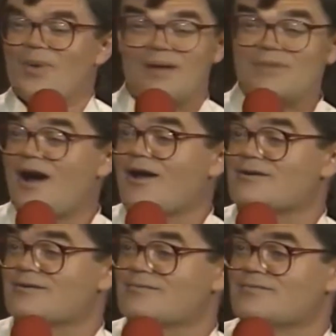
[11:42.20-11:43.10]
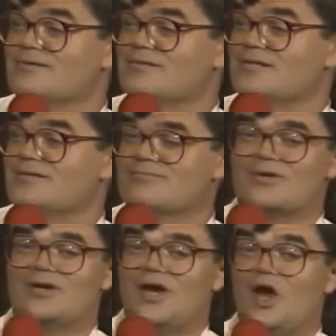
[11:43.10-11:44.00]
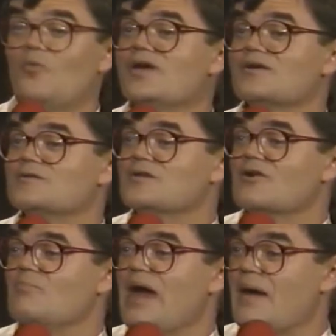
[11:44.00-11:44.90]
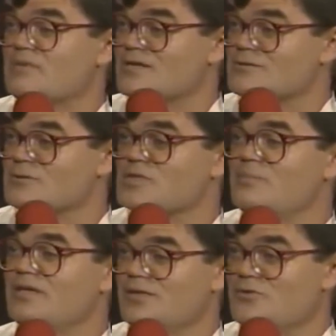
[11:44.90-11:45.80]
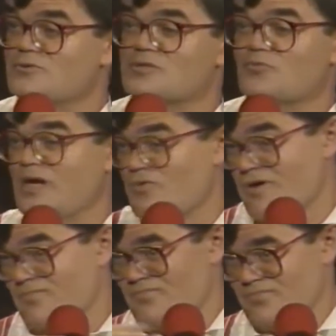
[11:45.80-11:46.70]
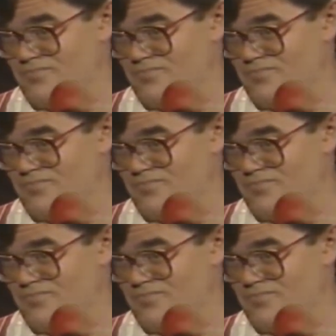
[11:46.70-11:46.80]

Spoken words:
But I'm not, see. We considered Baptists to be loose. We were